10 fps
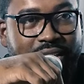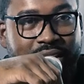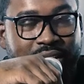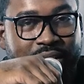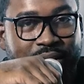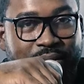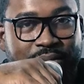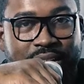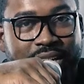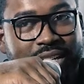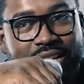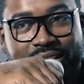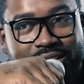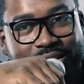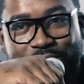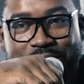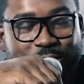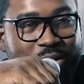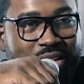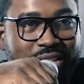and just in my
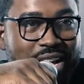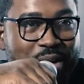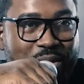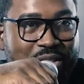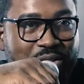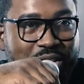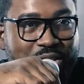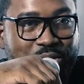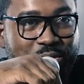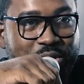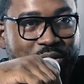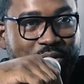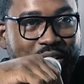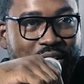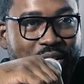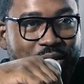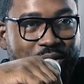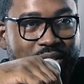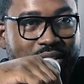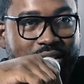spare time, I started shooting music
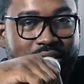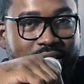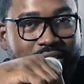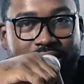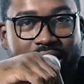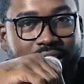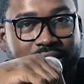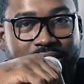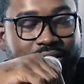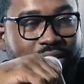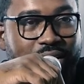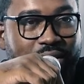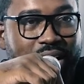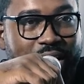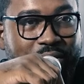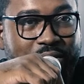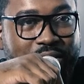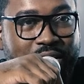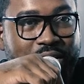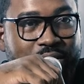videos, and it just kind of just took on a life of
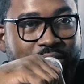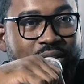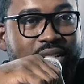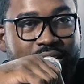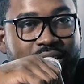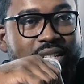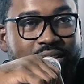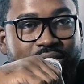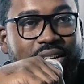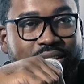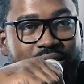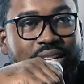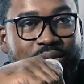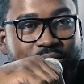its own. So that's